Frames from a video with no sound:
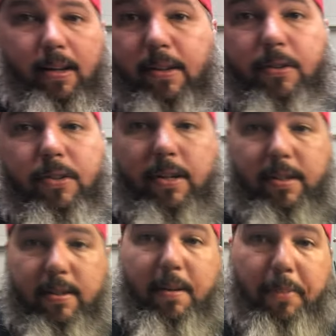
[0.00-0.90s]
this is
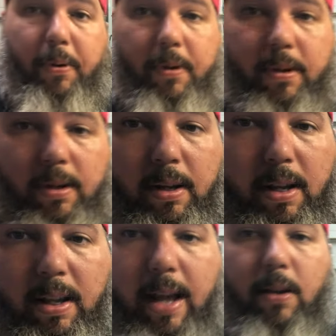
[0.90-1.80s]
just a simple,
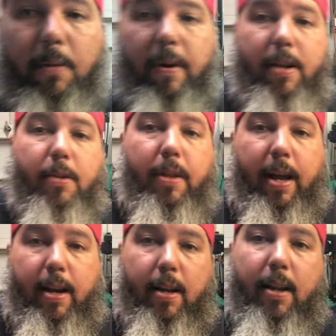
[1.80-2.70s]
hey look, when I do
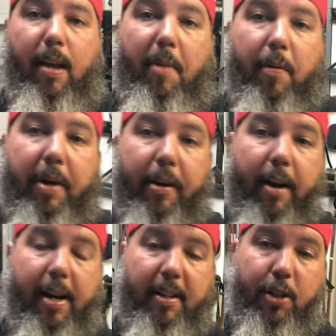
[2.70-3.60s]
that, am I
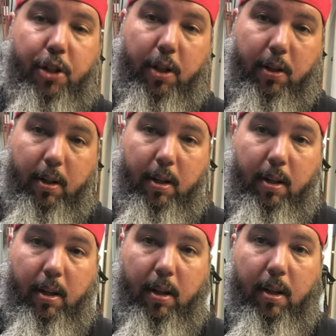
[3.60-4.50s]
recreating this shirt?
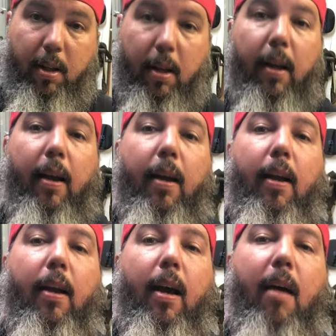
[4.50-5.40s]
Mm-hmm.
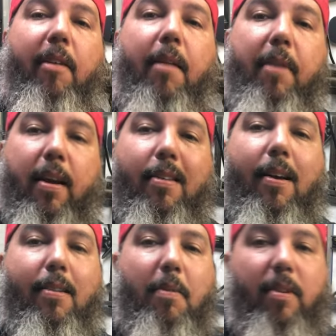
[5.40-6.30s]
I mean, I'm not as
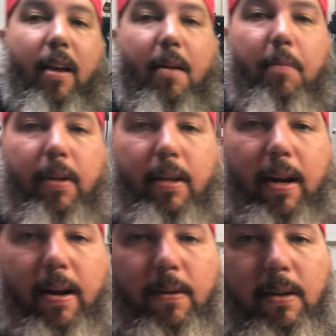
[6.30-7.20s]
awesome as Abe, but
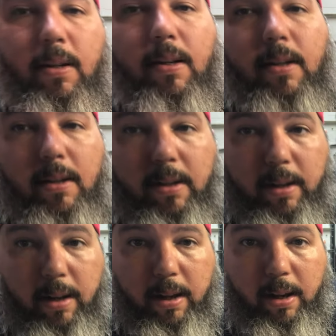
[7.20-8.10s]
you know,
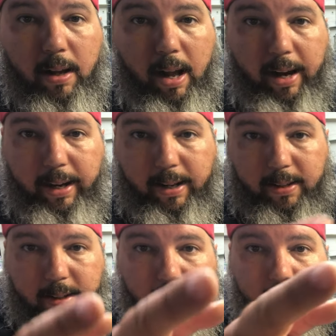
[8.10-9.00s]
I got,
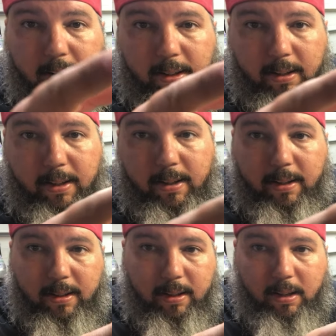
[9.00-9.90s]
I got
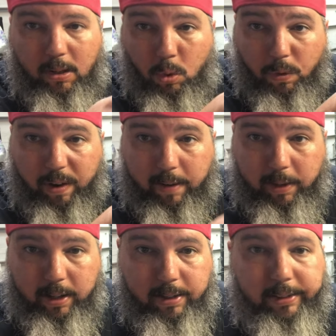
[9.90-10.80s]
cool
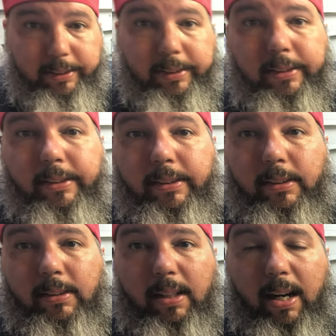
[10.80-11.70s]
family
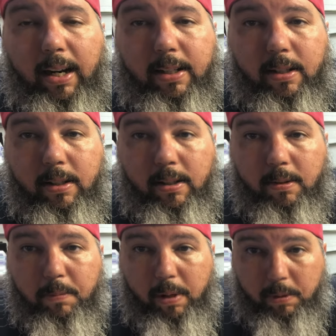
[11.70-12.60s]
and I get to
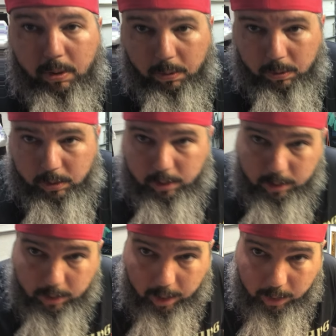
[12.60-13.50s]
play with
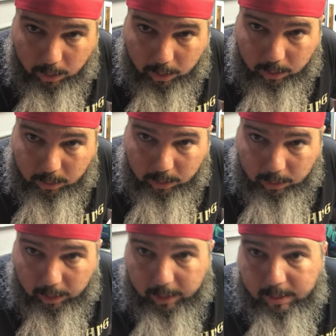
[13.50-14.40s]
tools and y'all
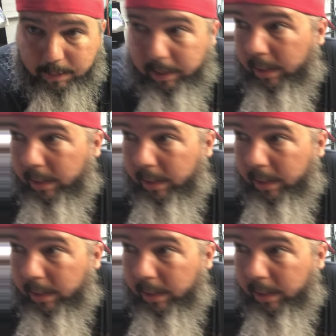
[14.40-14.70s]
like seem to